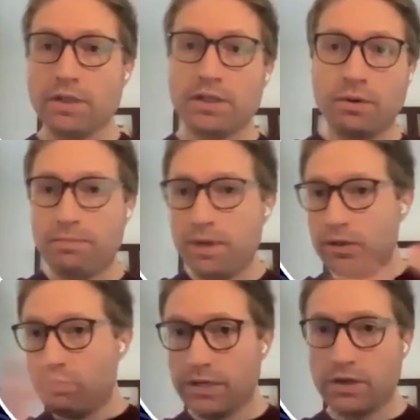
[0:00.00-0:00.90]
And so we
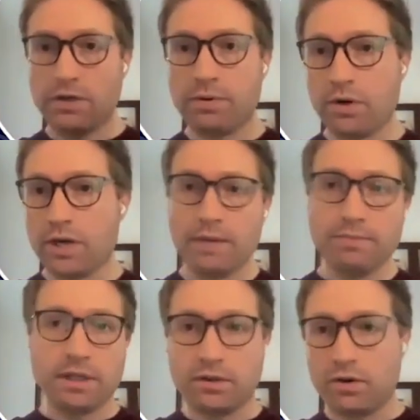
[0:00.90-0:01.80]
build research programs
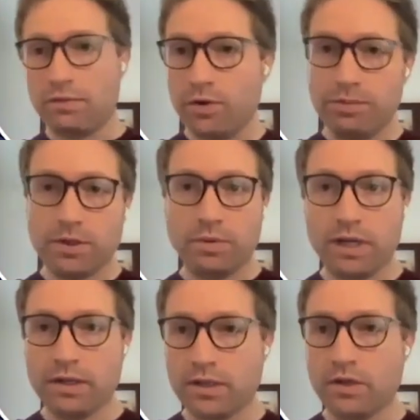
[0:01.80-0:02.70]
that sort of move
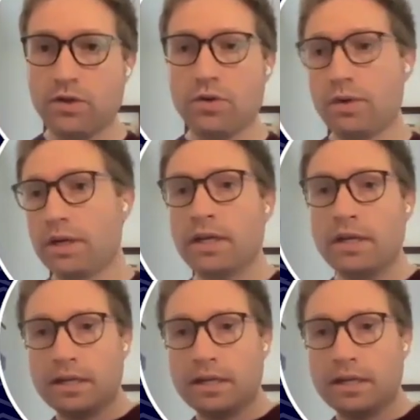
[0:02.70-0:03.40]
between the two and